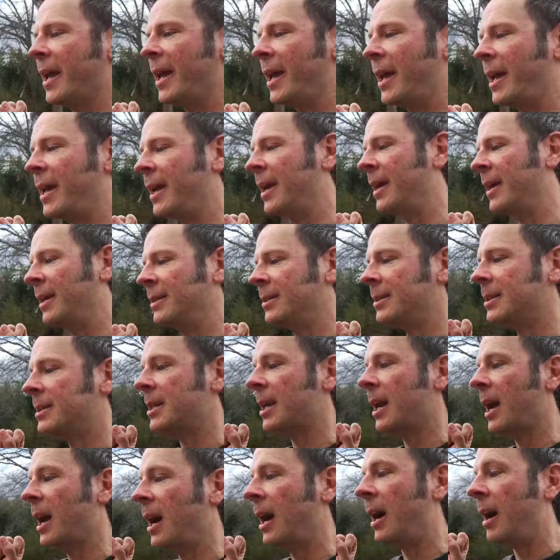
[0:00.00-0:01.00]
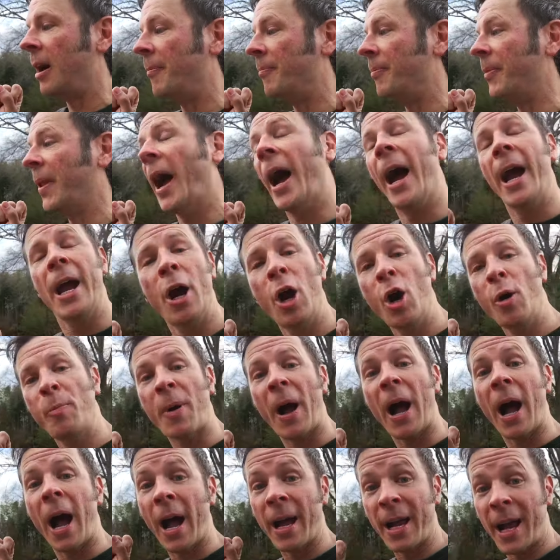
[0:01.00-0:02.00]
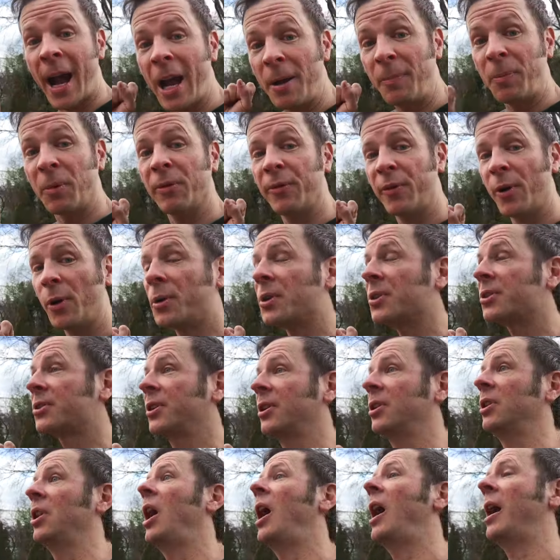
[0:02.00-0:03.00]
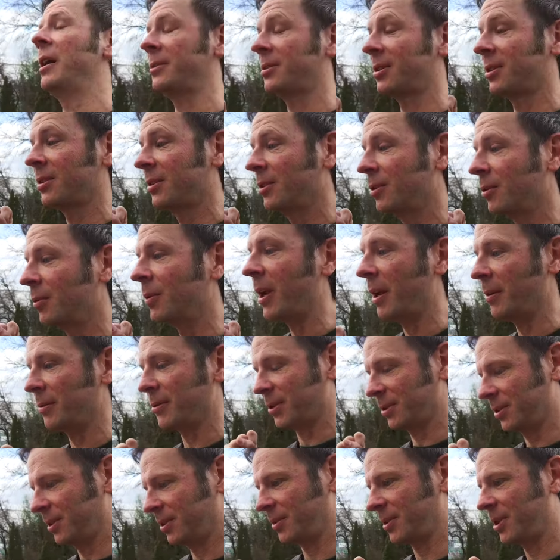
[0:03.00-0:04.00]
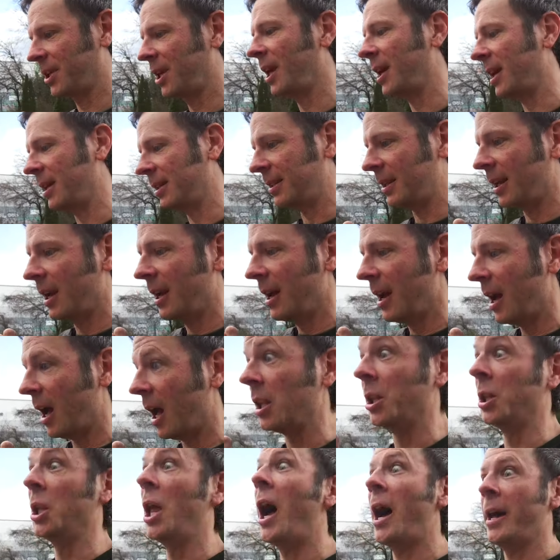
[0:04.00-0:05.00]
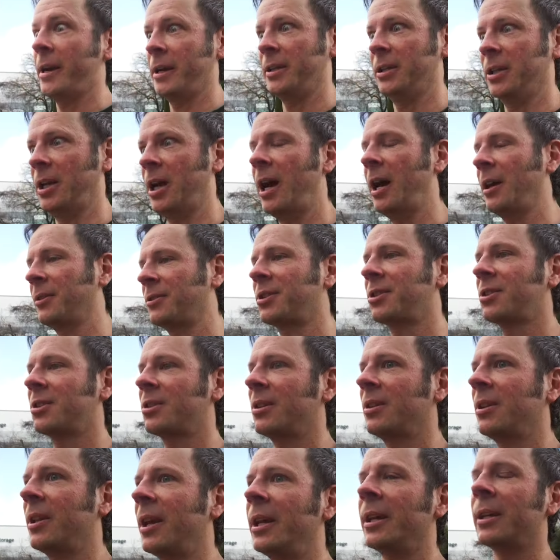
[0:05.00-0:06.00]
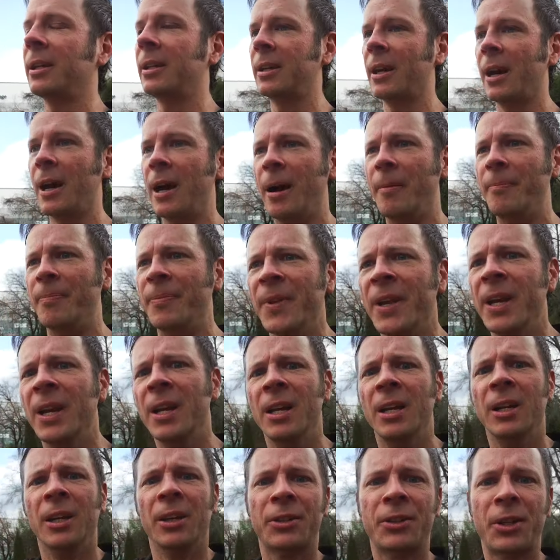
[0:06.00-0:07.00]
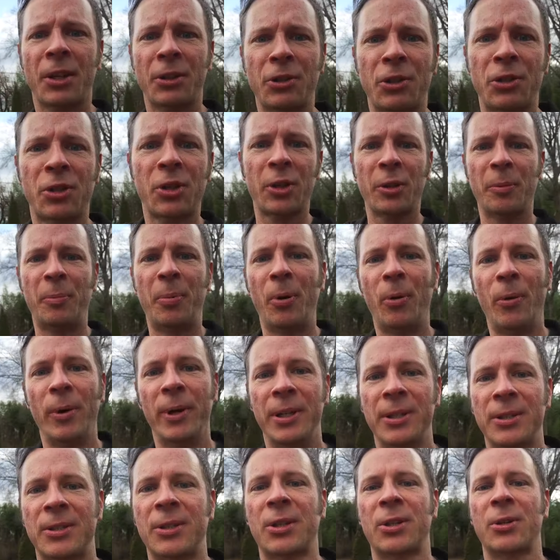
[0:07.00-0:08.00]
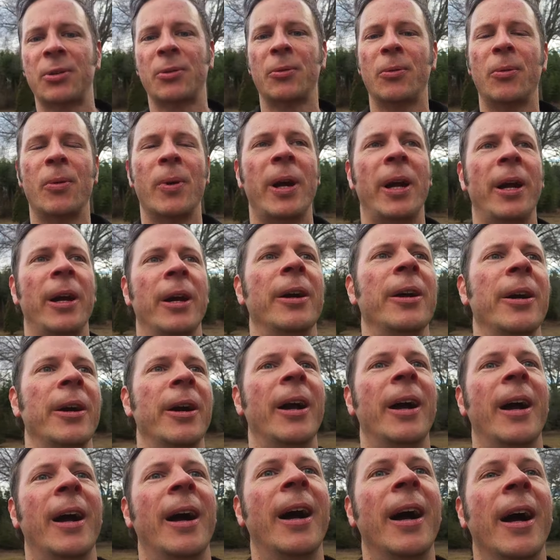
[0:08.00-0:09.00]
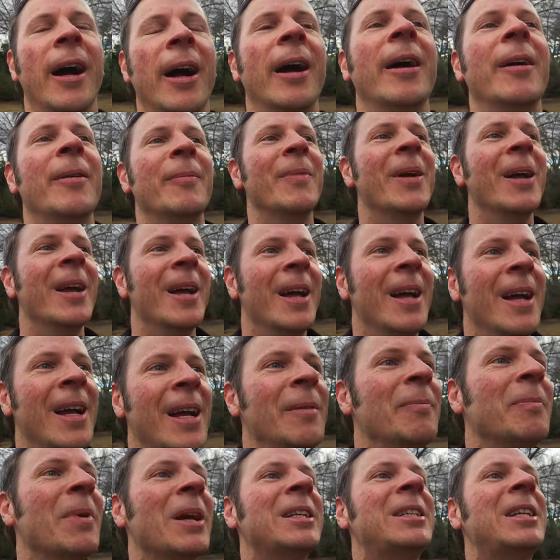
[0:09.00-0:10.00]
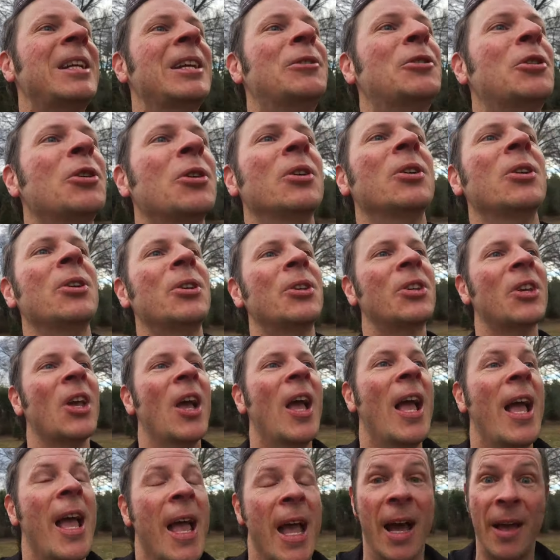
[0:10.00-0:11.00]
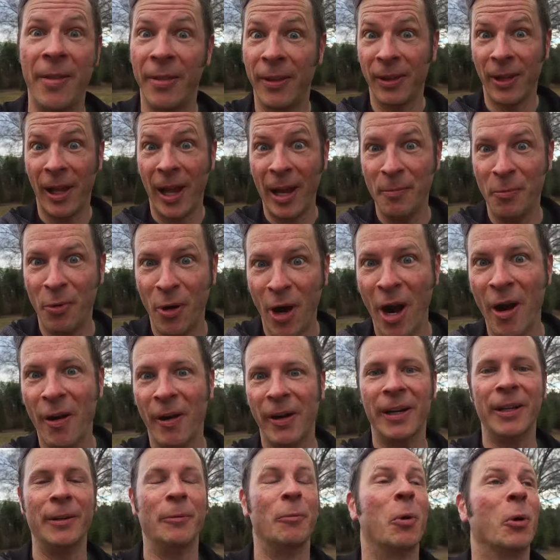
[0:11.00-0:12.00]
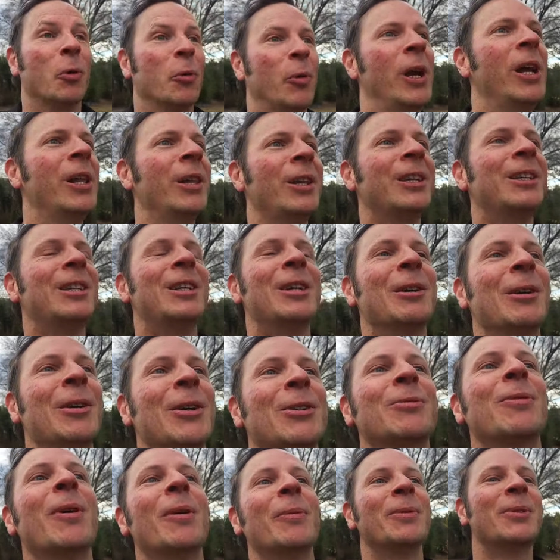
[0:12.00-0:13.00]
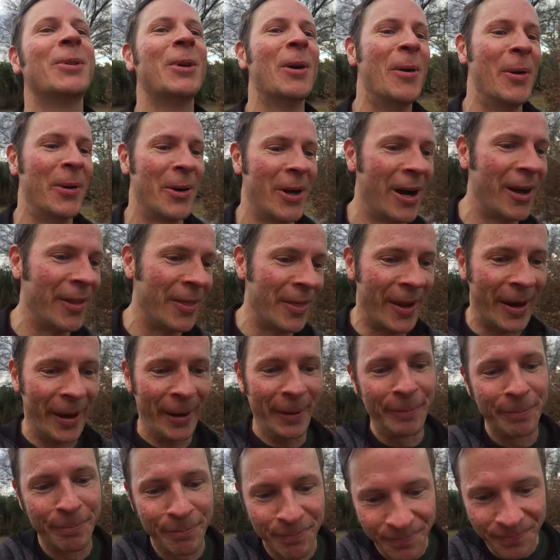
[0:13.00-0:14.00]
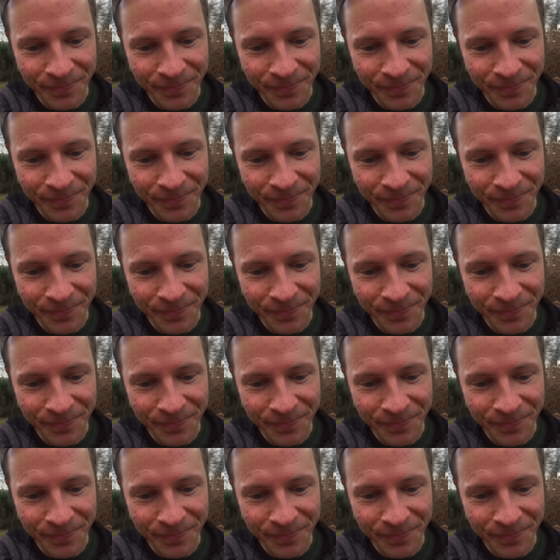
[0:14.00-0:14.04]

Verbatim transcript: And um, I hope I hyper-focused a lot when I was a little kid. A lot, a lot. Like, um, such to the point where where um, my teachers and the librarian were really curious what was going on there.